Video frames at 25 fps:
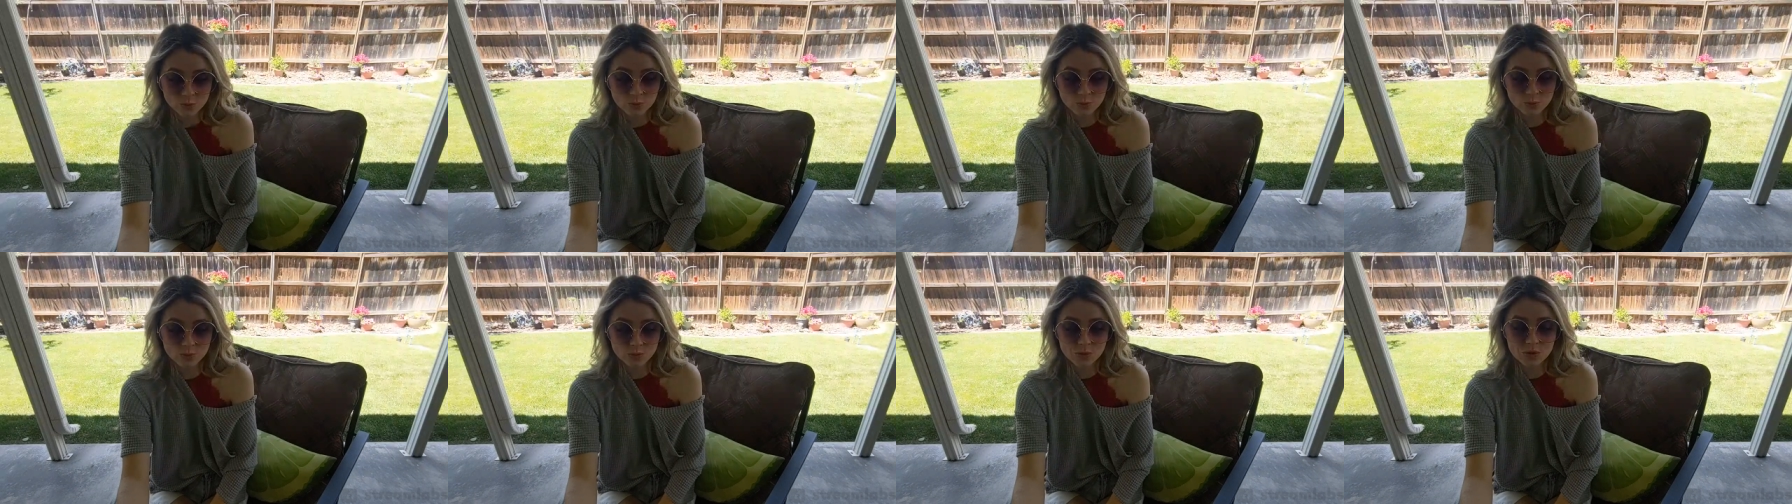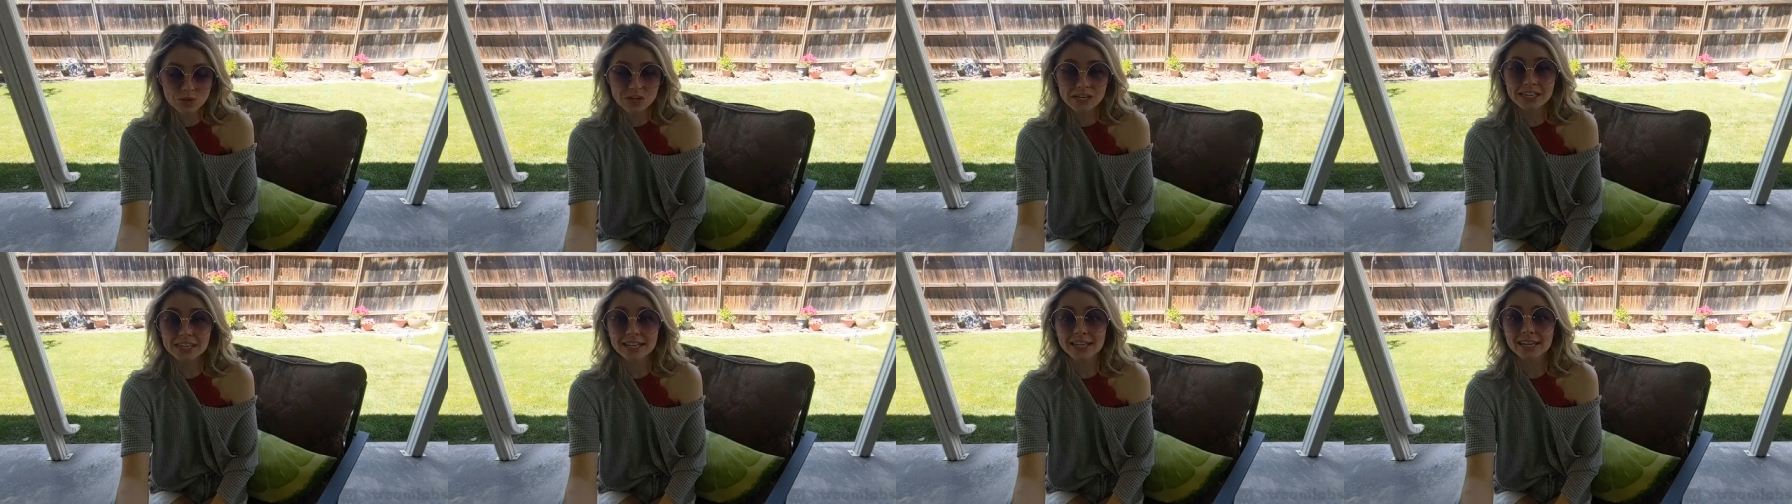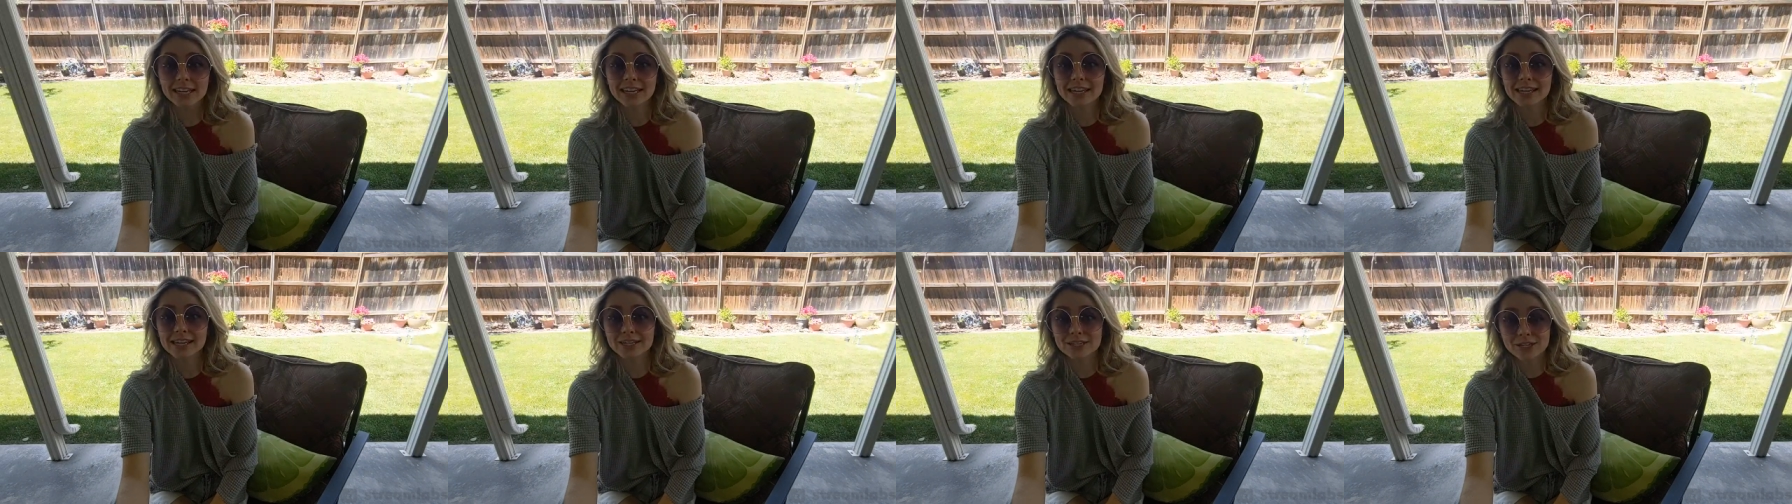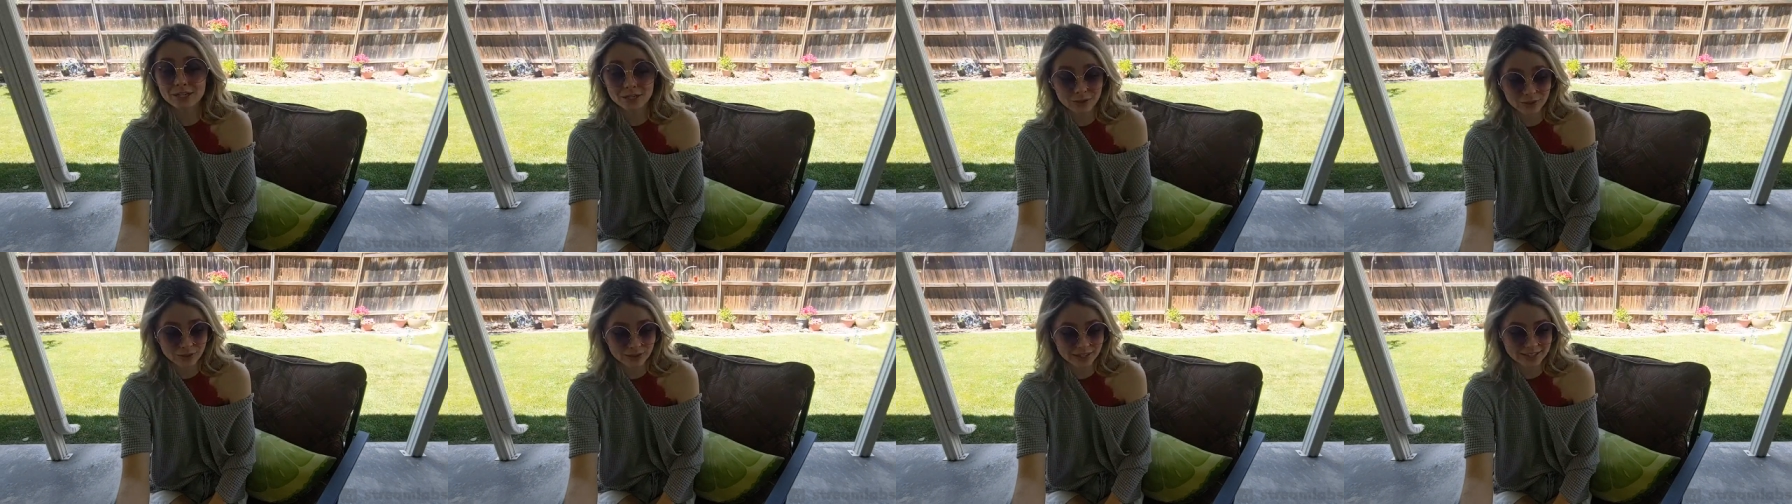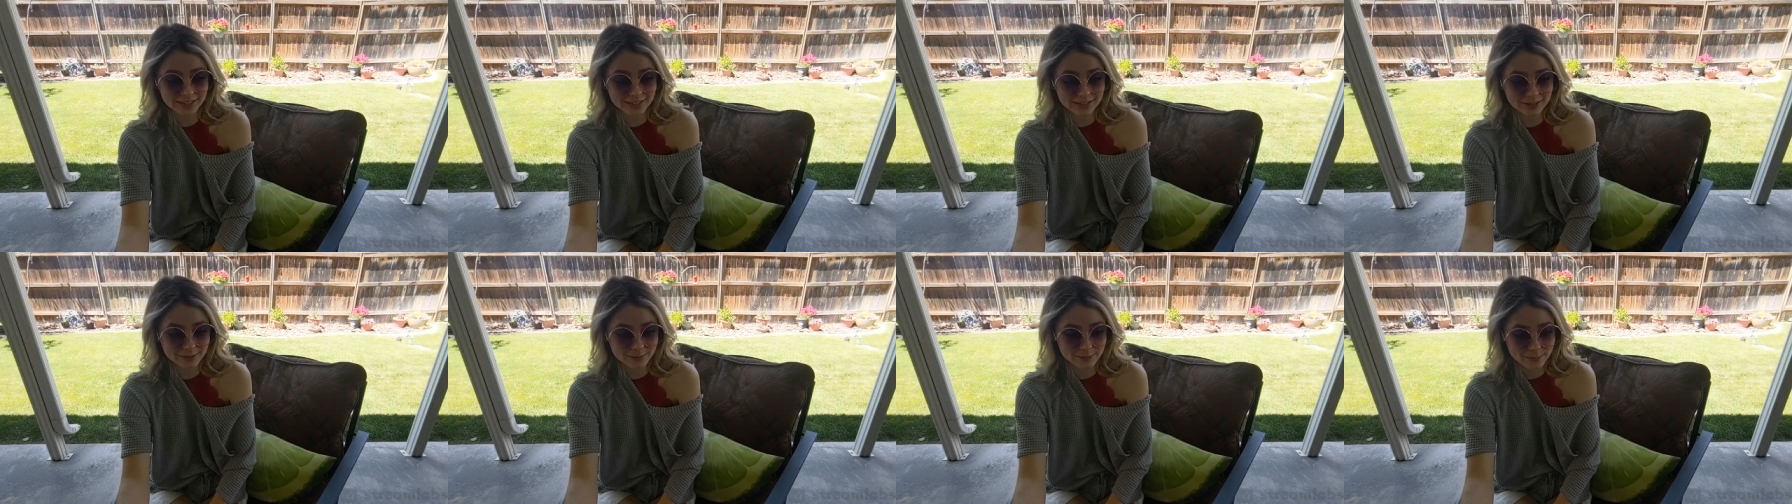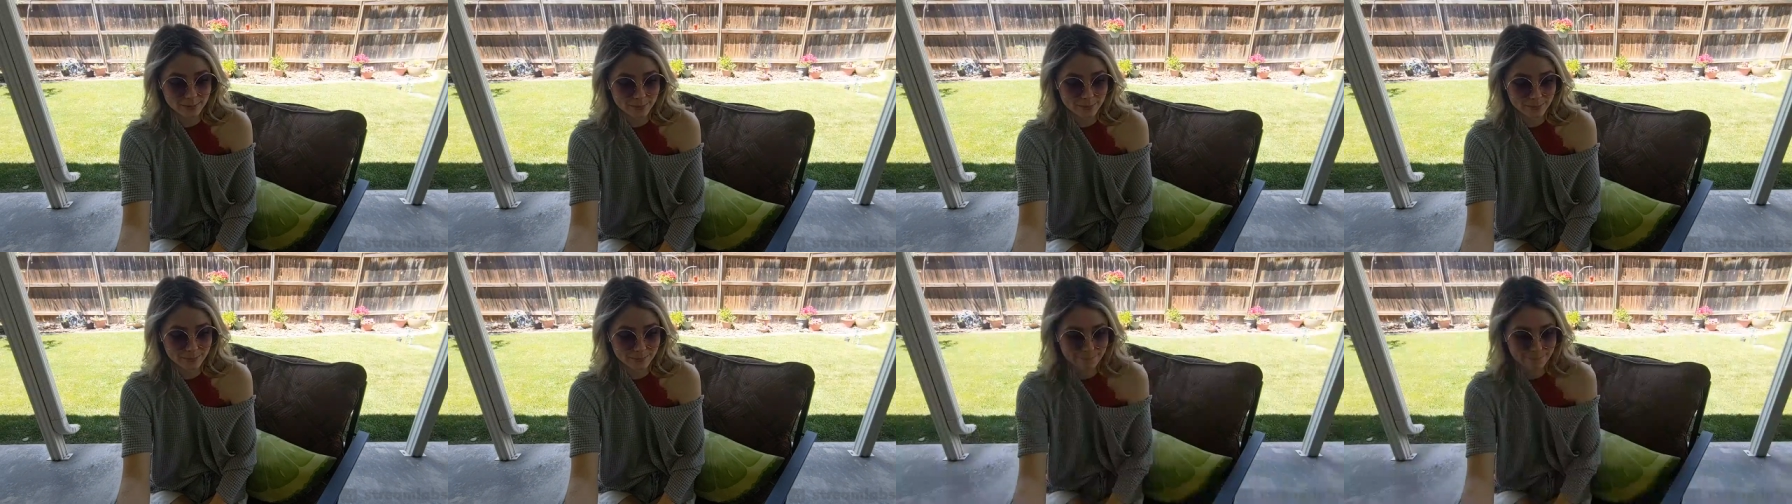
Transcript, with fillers: Ridiculous.